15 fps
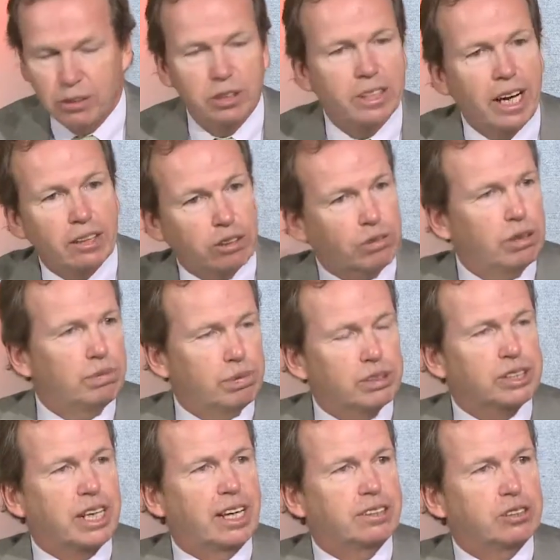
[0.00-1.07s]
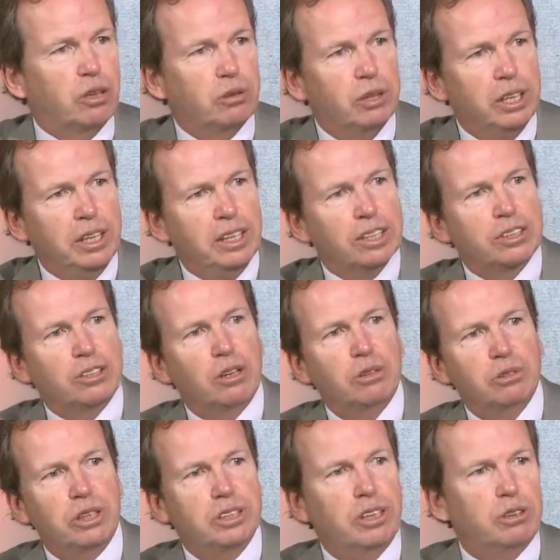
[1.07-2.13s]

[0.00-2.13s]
or down 3%. So